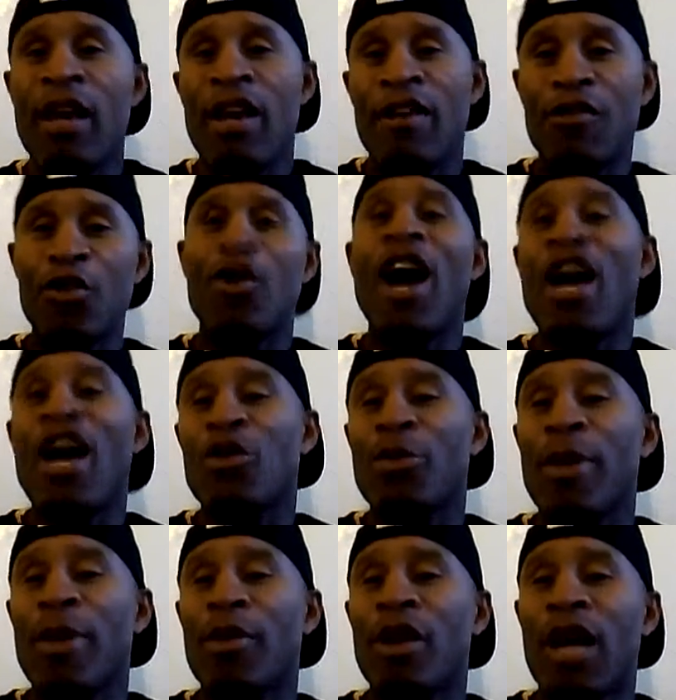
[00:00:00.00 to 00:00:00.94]
If you guys
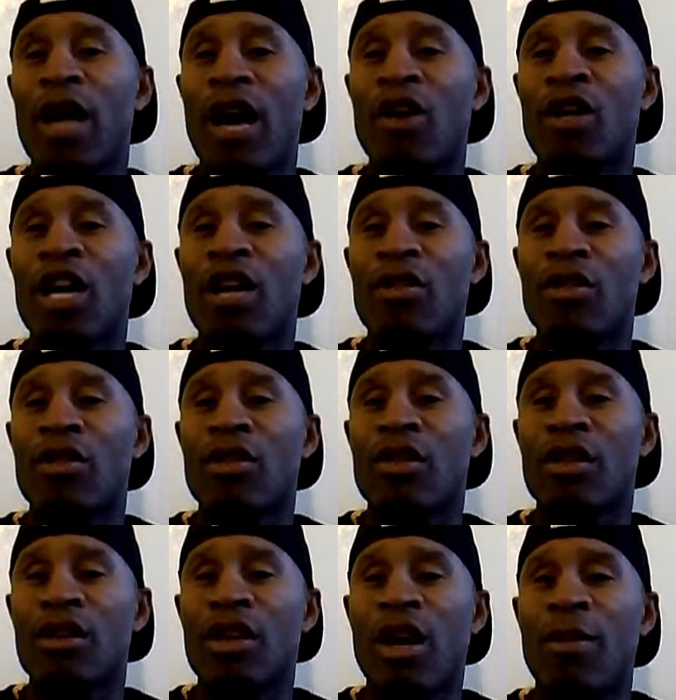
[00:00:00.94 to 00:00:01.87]
remember how
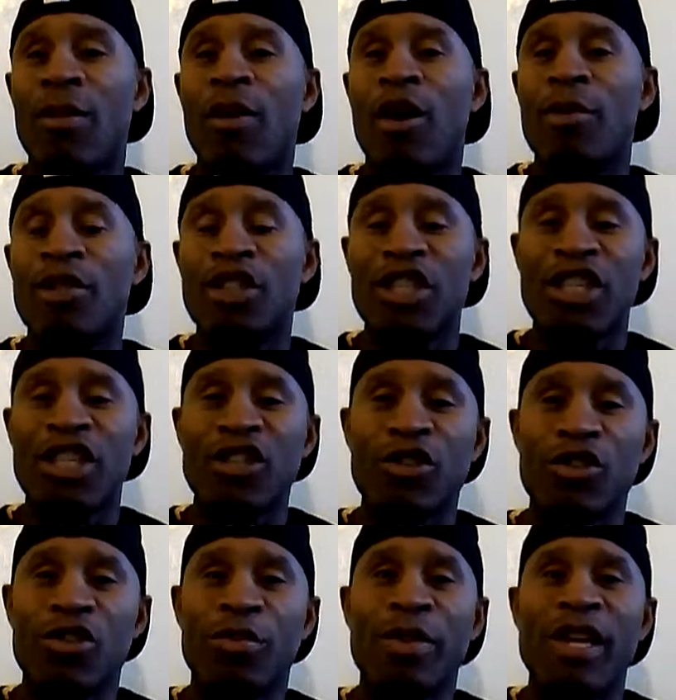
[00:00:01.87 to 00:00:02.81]
gumball machines
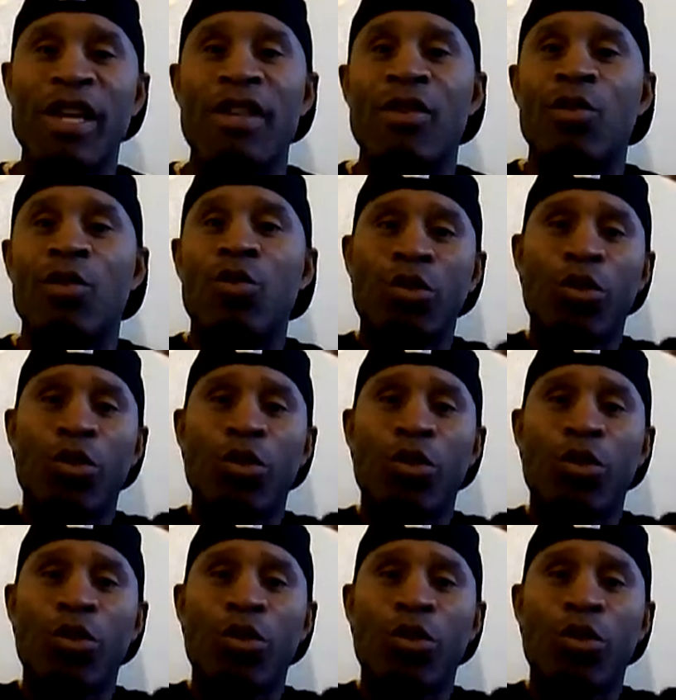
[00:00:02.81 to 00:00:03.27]
used to be, the